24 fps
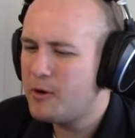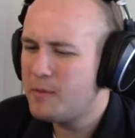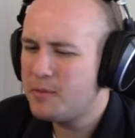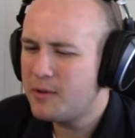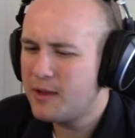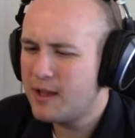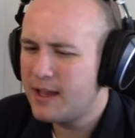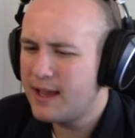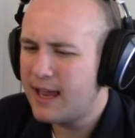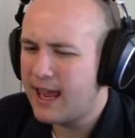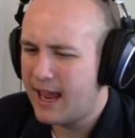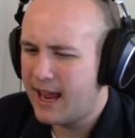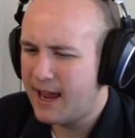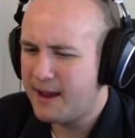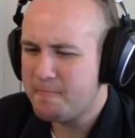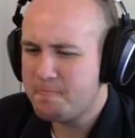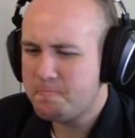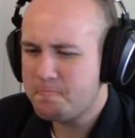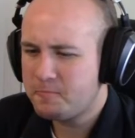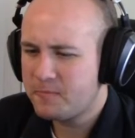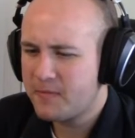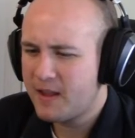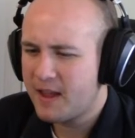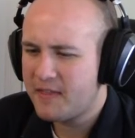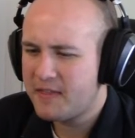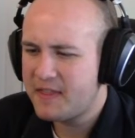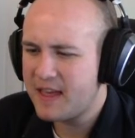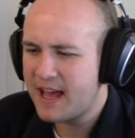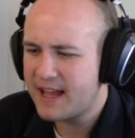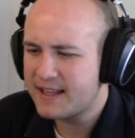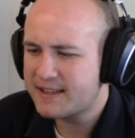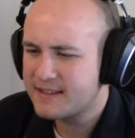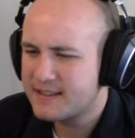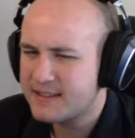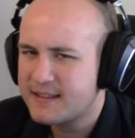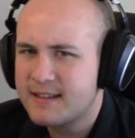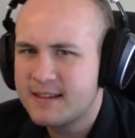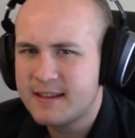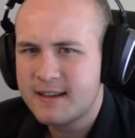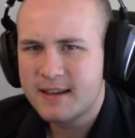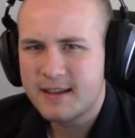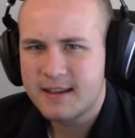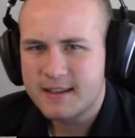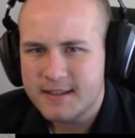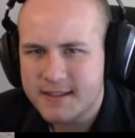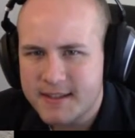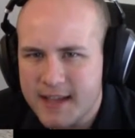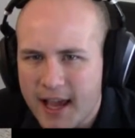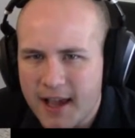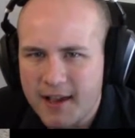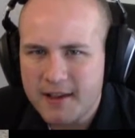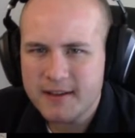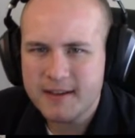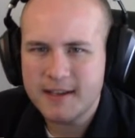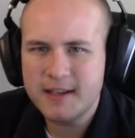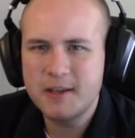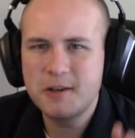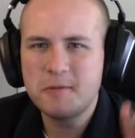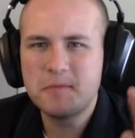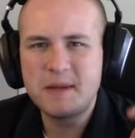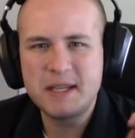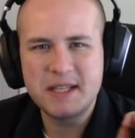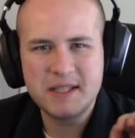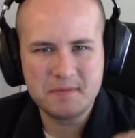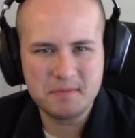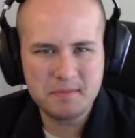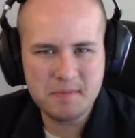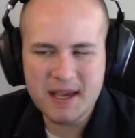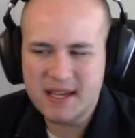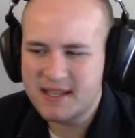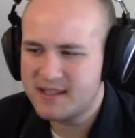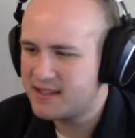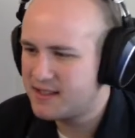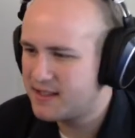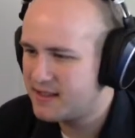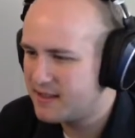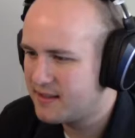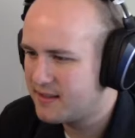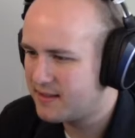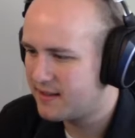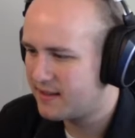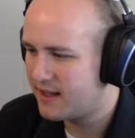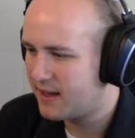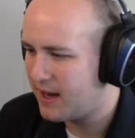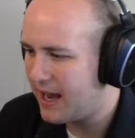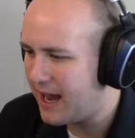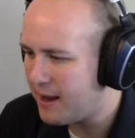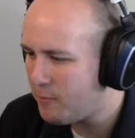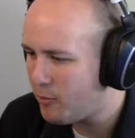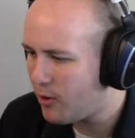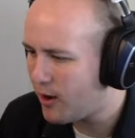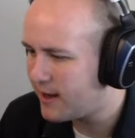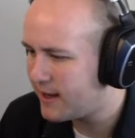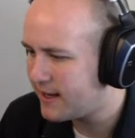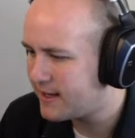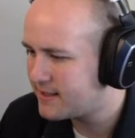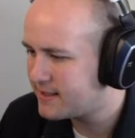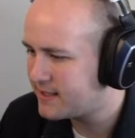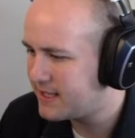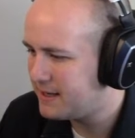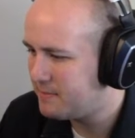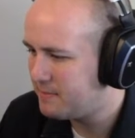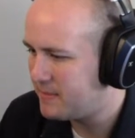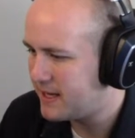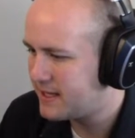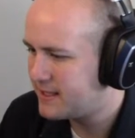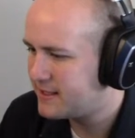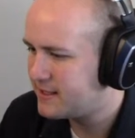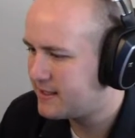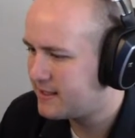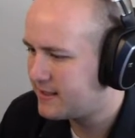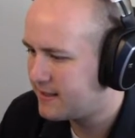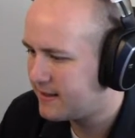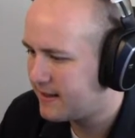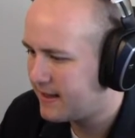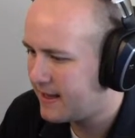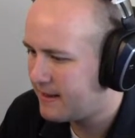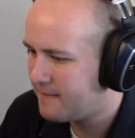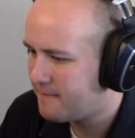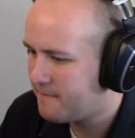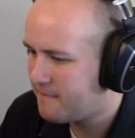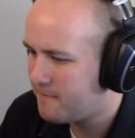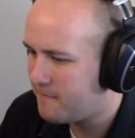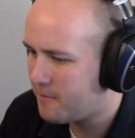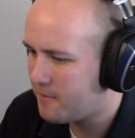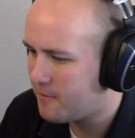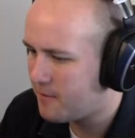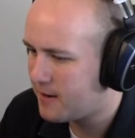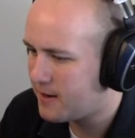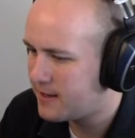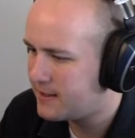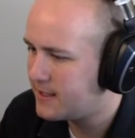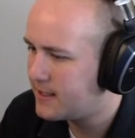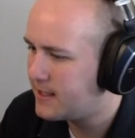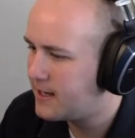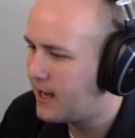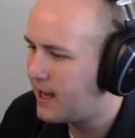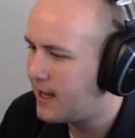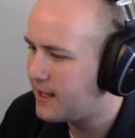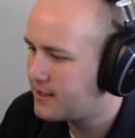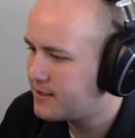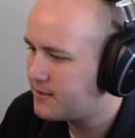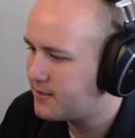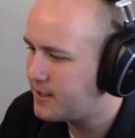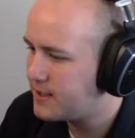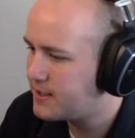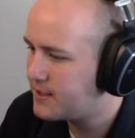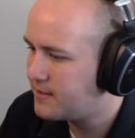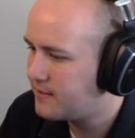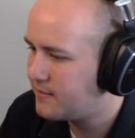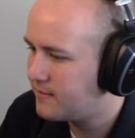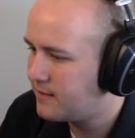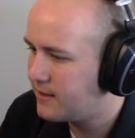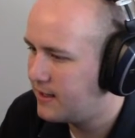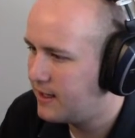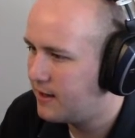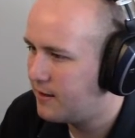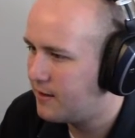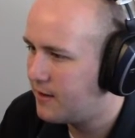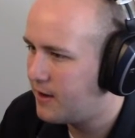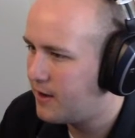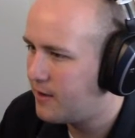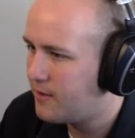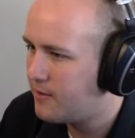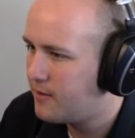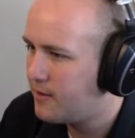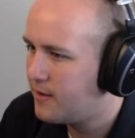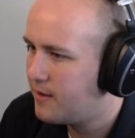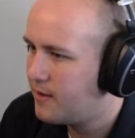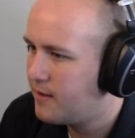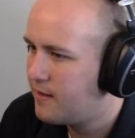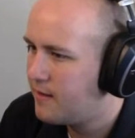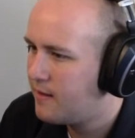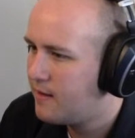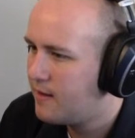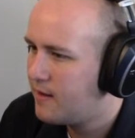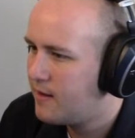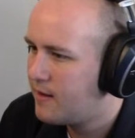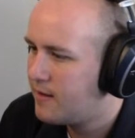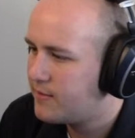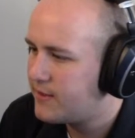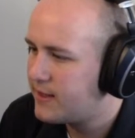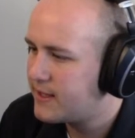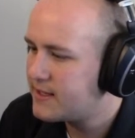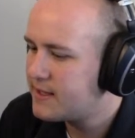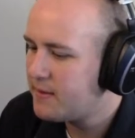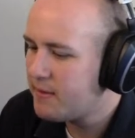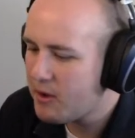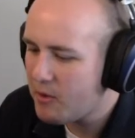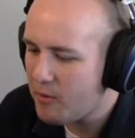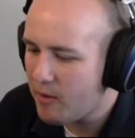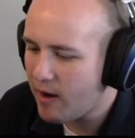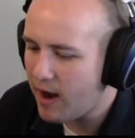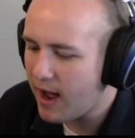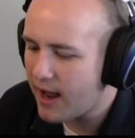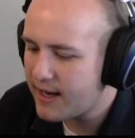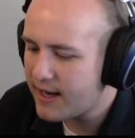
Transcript: play a game that's Silent Hill meets Myst, like MYST Myst. M4. It did not, so I just need to know. Like something where